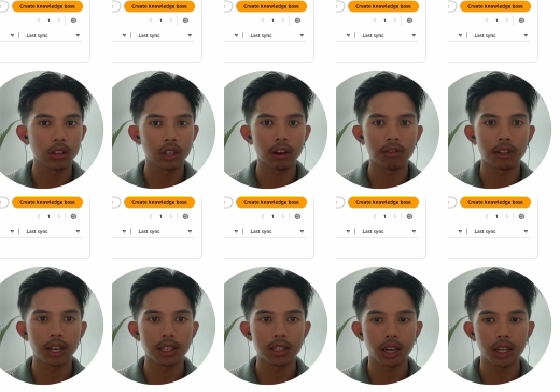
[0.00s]
on the
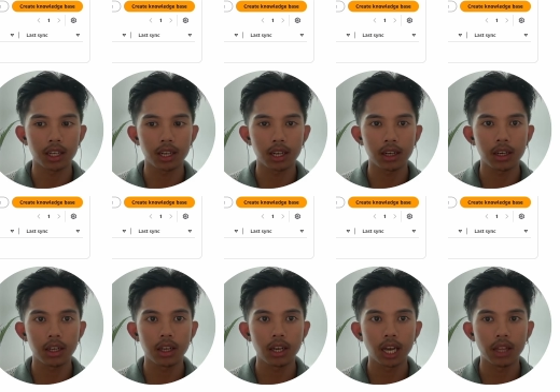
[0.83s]
left-hand side here,
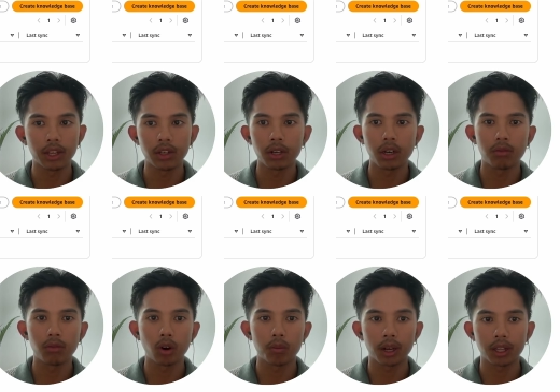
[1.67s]
and then you'll get a
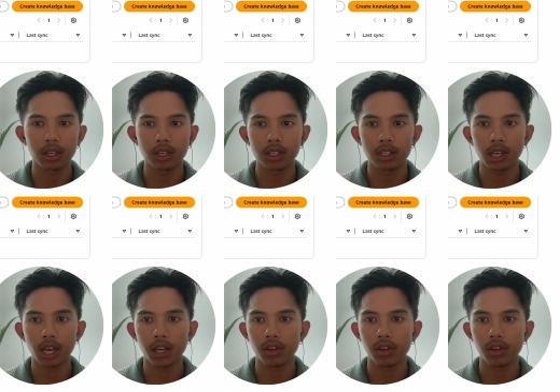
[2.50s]
form like this